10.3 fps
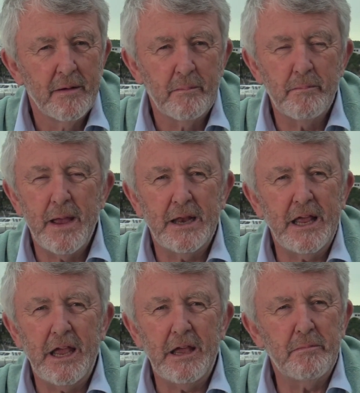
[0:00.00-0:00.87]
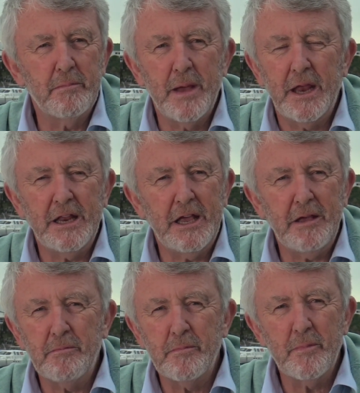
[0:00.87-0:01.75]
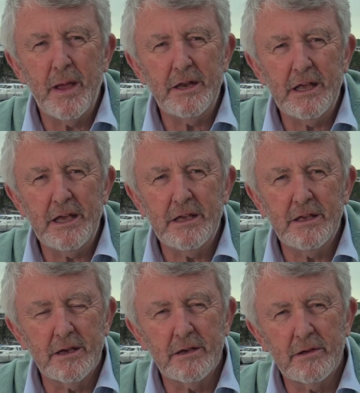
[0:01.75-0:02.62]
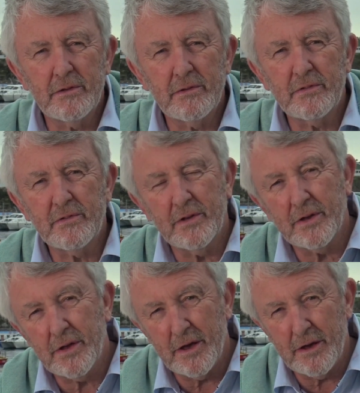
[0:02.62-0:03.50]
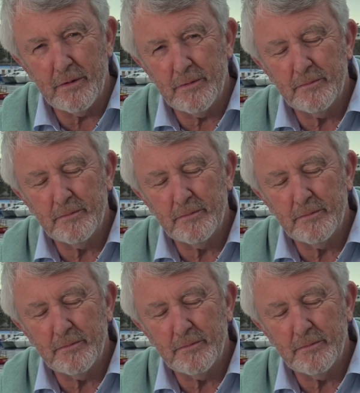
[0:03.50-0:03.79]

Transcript: many, many, many years ago.